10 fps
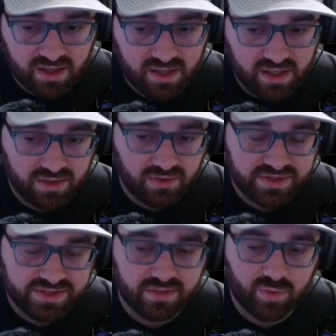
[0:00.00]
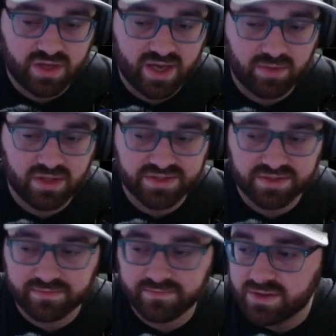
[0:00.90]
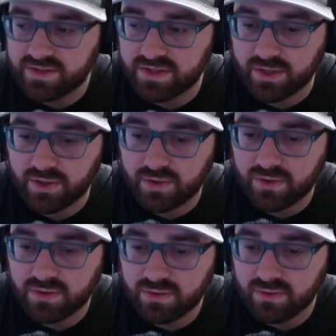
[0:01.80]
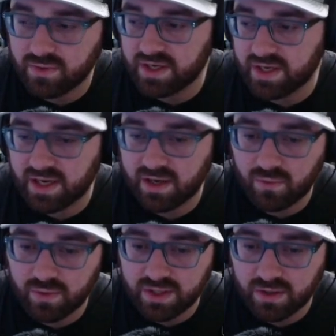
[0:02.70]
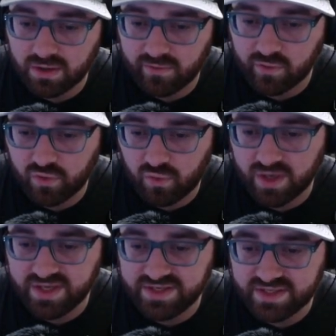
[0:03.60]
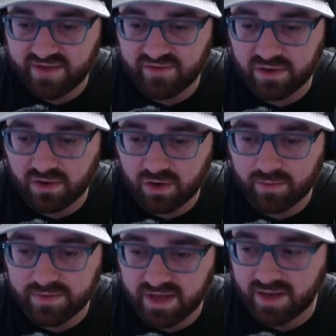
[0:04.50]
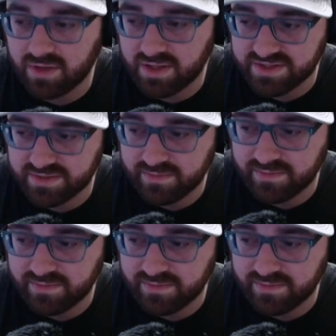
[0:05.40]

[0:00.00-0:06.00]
increases your metabolism. So right now we are level 27 on our metabolism,